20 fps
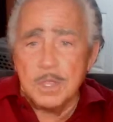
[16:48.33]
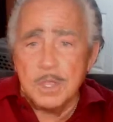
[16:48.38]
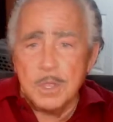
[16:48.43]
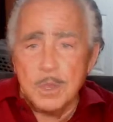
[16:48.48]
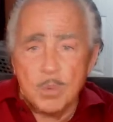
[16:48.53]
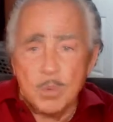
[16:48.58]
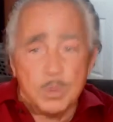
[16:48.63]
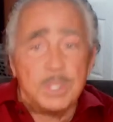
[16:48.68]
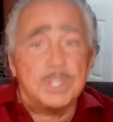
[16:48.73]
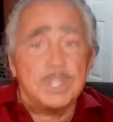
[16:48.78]

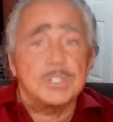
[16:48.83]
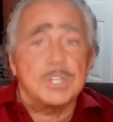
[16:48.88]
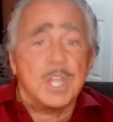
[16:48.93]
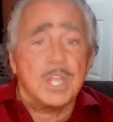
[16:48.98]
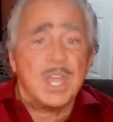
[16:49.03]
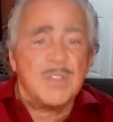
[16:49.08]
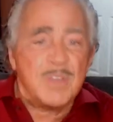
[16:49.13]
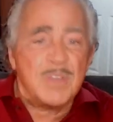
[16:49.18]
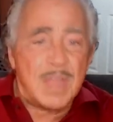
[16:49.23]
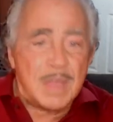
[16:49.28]
with each
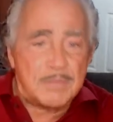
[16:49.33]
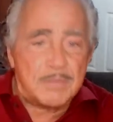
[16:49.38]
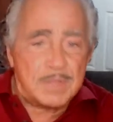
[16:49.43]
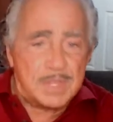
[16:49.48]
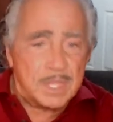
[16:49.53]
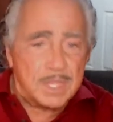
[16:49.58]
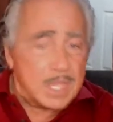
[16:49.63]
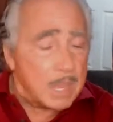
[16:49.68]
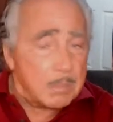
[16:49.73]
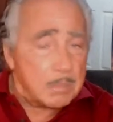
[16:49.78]
life having
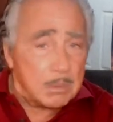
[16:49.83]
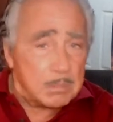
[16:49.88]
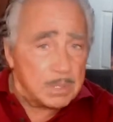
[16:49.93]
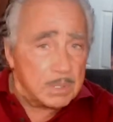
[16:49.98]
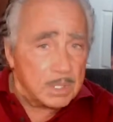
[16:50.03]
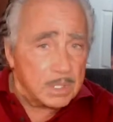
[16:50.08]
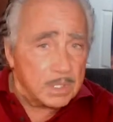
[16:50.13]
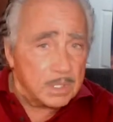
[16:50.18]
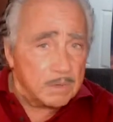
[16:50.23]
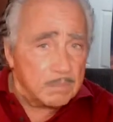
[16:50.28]
the
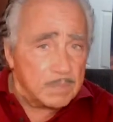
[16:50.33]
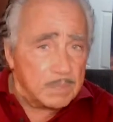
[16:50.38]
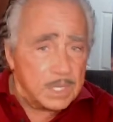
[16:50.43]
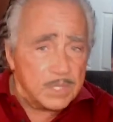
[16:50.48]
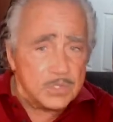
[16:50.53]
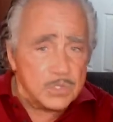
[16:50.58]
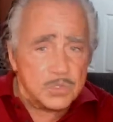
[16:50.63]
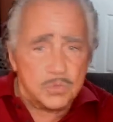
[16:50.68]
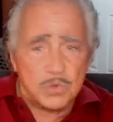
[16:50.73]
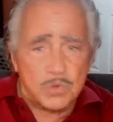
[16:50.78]
capability of
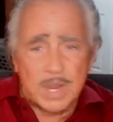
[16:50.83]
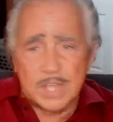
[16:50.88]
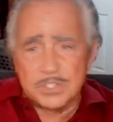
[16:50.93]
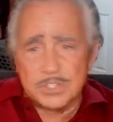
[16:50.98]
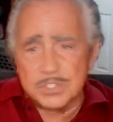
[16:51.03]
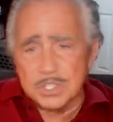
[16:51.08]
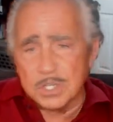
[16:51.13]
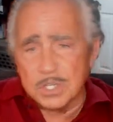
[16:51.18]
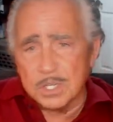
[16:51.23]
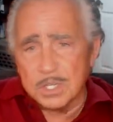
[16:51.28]
being
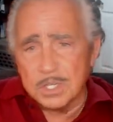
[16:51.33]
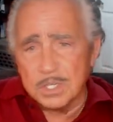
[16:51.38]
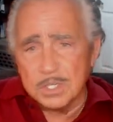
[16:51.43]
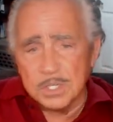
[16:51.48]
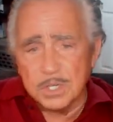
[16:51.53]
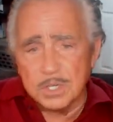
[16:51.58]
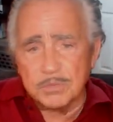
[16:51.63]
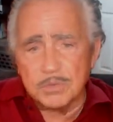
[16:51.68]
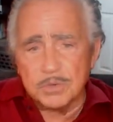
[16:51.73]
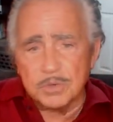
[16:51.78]
drastically
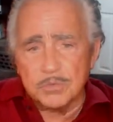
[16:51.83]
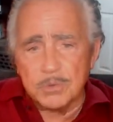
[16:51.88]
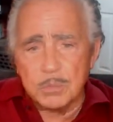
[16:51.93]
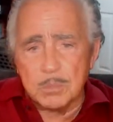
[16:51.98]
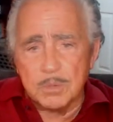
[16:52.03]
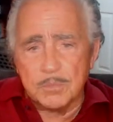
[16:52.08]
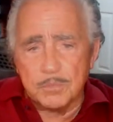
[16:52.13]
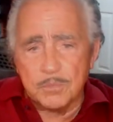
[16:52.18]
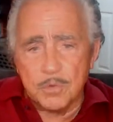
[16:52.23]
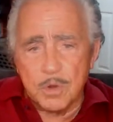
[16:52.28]
different from
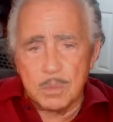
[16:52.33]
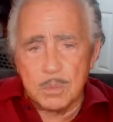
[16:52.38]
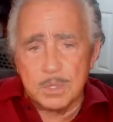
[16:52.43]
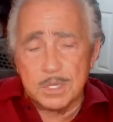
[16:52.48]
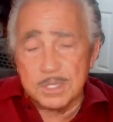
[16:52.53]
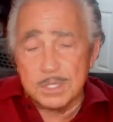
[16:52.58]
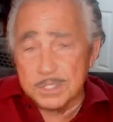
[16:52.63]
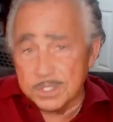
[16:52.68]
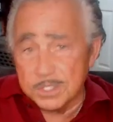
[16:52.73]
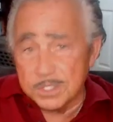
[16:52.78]
a former
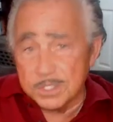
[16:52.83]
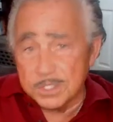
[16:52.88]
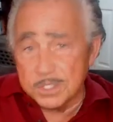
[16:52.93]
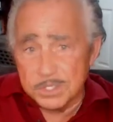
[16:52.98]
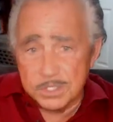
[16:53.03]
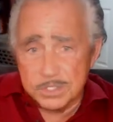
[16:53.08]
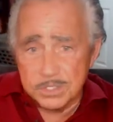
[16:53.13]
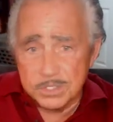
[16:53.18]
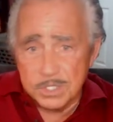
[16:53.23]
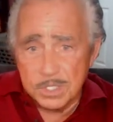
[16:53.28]

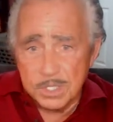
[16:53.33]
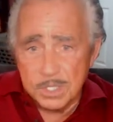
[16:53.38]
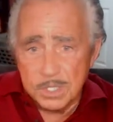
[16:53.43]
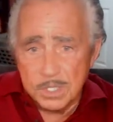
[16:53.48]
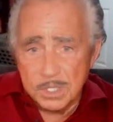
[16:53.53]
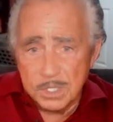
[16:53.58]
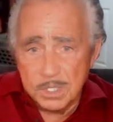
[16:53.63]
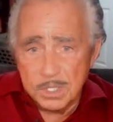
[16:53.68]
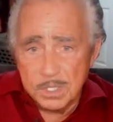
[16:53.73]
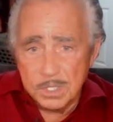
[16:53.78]
existence,
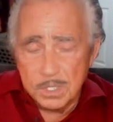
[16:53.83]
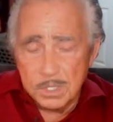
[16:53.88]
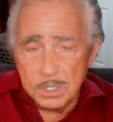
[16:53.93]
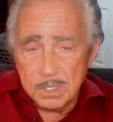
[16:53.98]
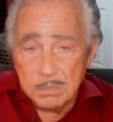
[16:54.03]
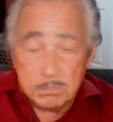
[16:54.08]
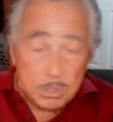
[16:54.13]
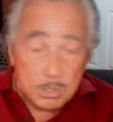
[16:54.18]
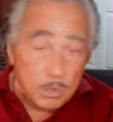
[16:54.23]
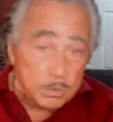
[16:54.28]

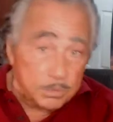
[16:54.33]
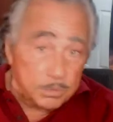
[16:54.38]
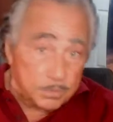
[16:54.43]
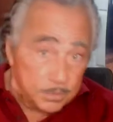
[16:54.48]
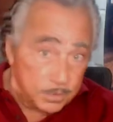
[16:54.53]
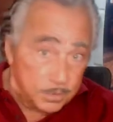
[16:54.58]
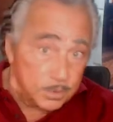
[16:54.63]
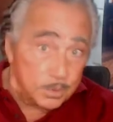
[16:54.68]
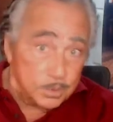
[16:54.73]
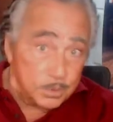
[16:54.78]
both
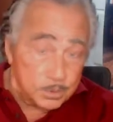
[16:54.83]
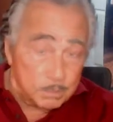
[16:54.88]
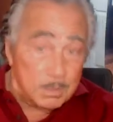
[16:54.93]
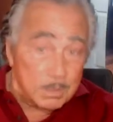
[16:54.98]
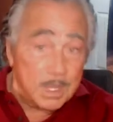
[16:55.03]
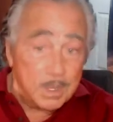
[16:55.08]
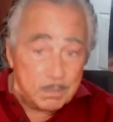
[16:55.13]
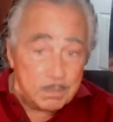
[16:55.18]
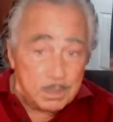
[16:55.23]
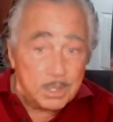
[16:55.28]
views
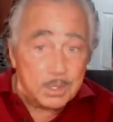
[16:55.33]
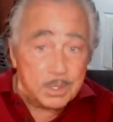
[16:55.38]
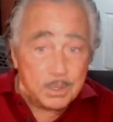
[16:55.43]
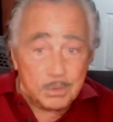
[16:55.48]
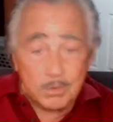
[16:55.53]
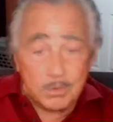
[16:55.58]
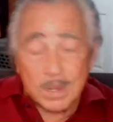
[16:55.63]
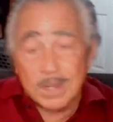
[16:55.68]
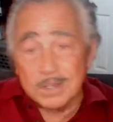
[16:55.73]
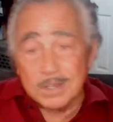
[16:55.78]
may be
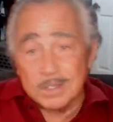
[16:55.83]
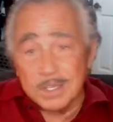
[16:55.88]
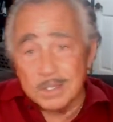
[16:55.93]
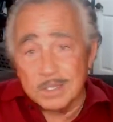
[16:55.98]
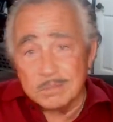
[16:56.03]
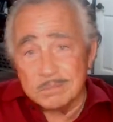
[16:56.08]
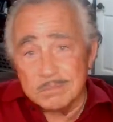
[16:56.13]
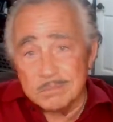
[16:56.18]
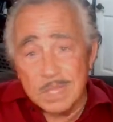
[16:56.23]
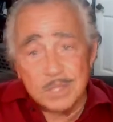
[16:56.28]
correct and
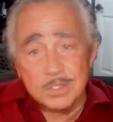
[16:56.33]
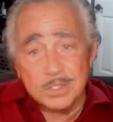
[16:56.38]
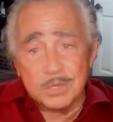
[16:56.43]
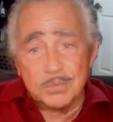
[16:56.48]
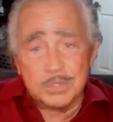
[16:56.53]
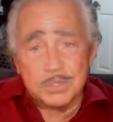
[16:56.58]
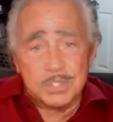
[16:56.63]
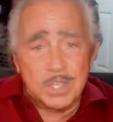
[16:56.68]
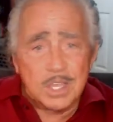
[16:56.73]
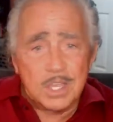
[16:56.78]
at
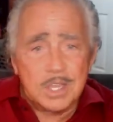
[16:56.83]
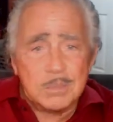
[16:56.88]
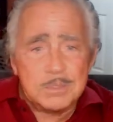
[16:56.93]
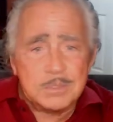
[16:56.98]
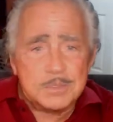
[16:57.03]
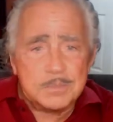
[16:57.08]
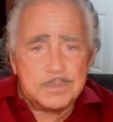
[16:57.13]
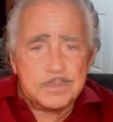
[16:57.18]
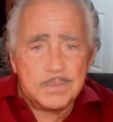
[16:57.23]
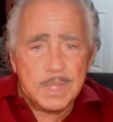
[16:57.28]
different
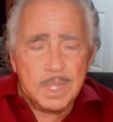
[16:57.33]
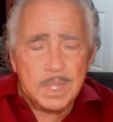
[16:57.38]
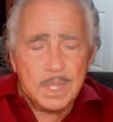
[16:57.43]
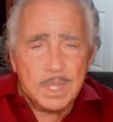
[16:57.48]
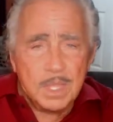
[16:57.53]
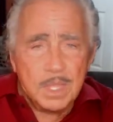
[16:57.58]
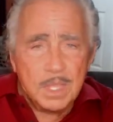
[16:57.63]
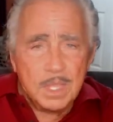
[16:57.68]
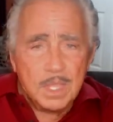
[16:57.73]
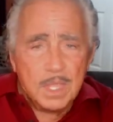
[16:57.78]
times.
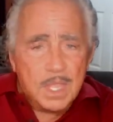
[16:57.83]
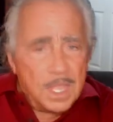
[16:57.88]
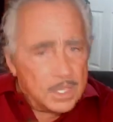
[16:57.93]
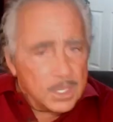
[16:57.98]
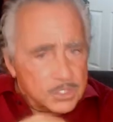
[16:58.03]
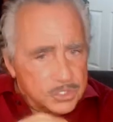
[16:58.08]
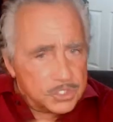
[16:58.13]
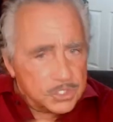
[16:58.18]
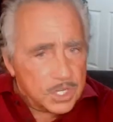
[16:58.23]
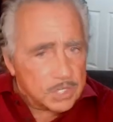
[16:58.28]

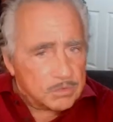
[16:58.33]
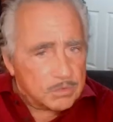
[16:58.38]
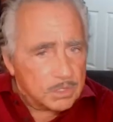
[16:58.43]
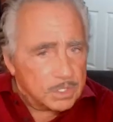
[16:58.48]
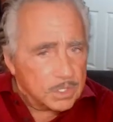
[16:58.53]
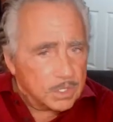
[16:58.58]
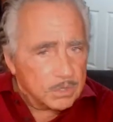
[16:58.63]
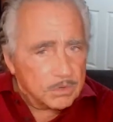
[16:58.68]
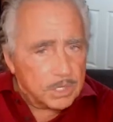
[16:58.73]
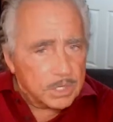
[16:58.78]
It's generally
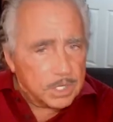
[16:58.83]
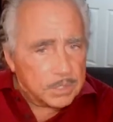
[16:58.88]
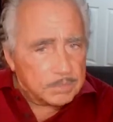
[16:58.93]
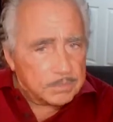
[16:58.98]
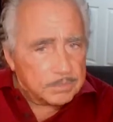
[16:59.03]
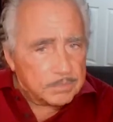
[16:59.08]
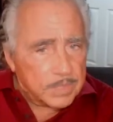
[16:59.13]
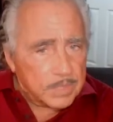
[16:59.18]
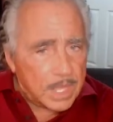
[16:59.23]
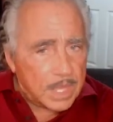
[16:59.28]
agreed
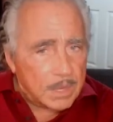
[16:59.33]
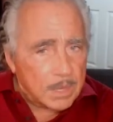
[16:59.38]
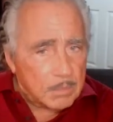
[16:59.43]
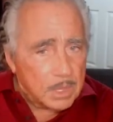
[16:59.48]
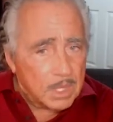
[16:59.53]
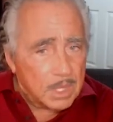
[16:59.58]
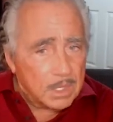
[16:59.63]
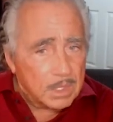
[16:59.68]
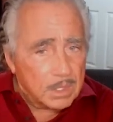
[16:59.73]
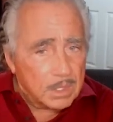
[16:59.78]
that, among